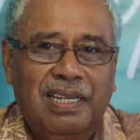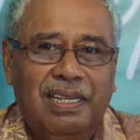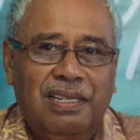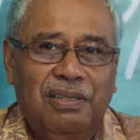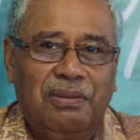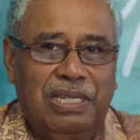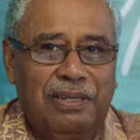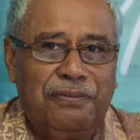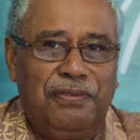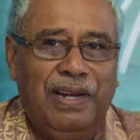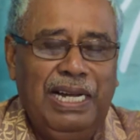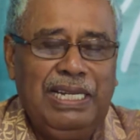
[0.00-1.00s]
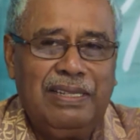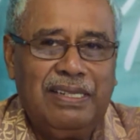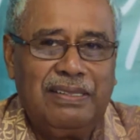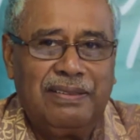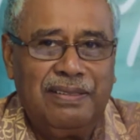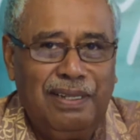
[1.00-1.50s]
you can find
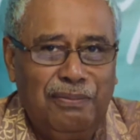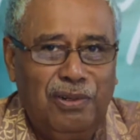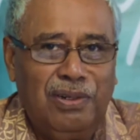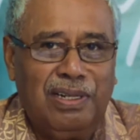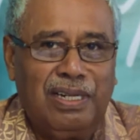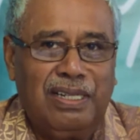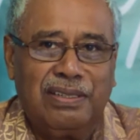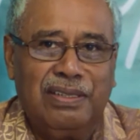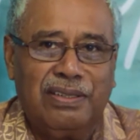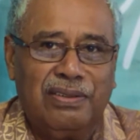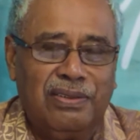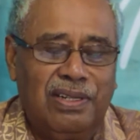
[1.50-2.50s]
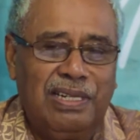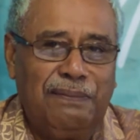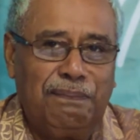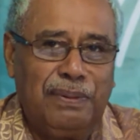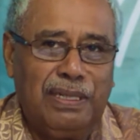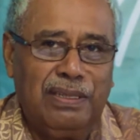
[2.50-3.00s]
that some organizations or
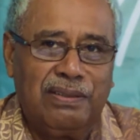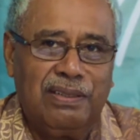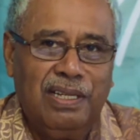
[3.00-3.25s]
companies